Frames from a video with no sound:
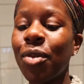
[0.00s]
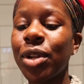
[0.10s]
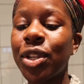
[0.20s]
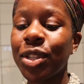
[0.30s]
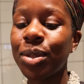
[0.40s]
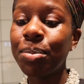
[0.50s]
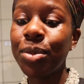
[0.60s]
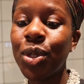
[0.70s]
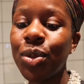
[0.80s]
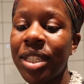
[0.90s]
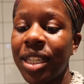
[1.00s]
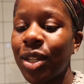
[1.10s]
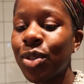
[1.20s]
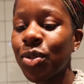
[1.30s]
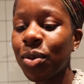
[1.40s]
which is
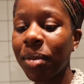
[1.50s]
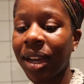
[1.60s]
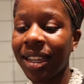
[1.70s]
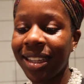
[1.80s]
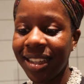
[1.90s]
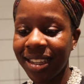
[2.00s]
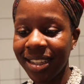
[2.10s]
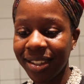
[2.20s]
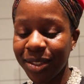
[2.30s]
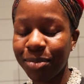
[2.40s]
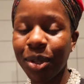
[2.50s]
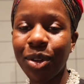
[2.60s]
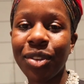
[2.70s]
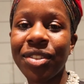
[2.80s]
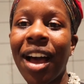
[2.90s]
music to my ears,
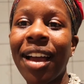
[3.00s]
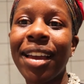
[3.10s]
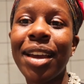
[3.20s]
because I